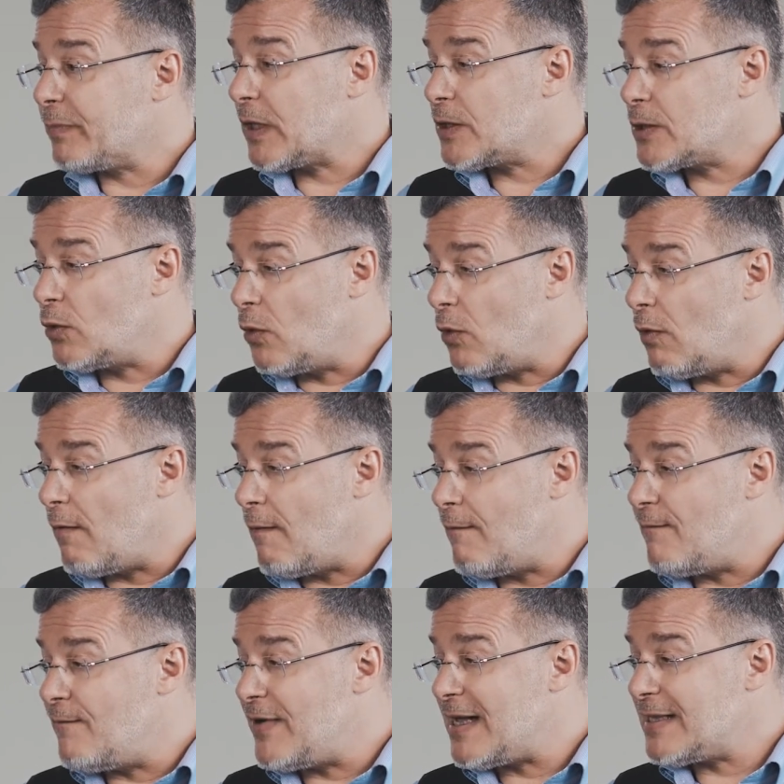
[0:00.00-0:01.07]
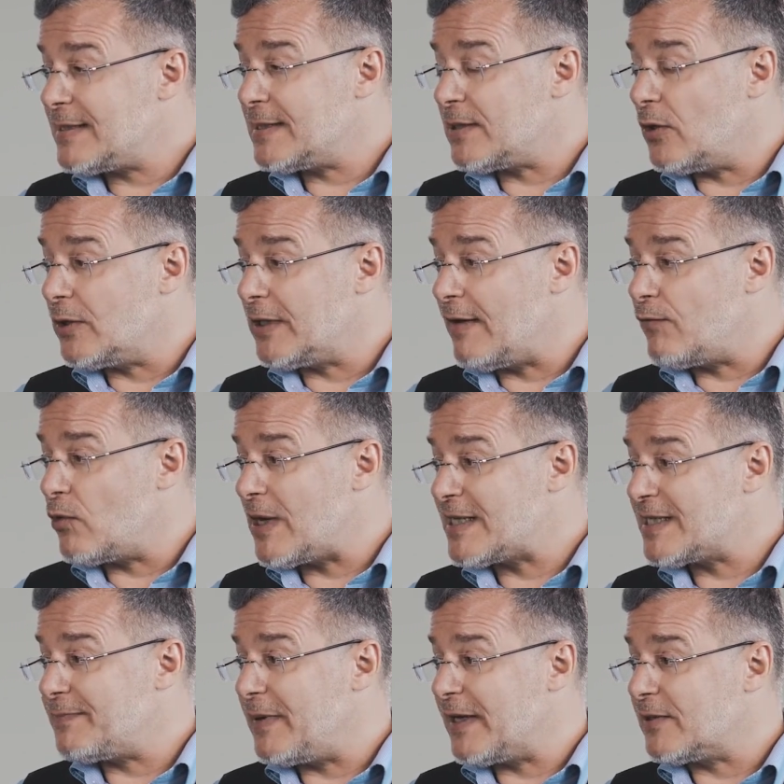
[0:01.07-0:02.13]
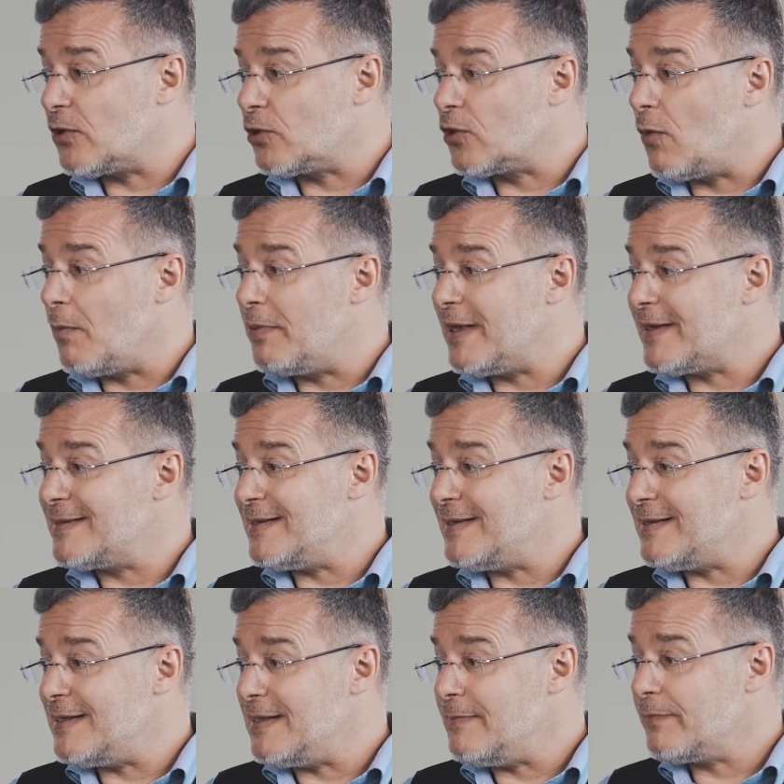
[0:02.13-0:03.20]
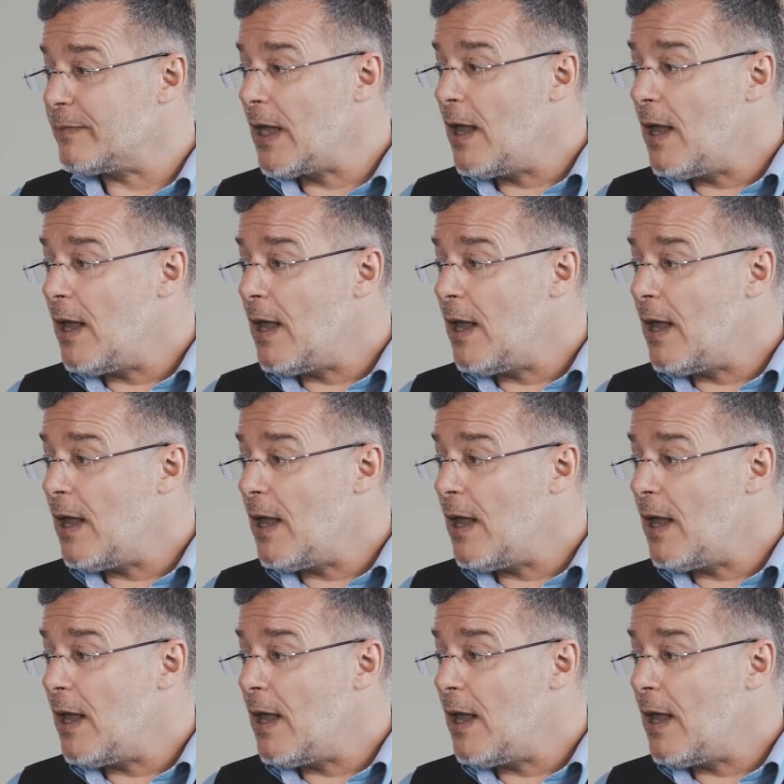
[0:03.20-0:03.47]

So that's another aspect on complexity.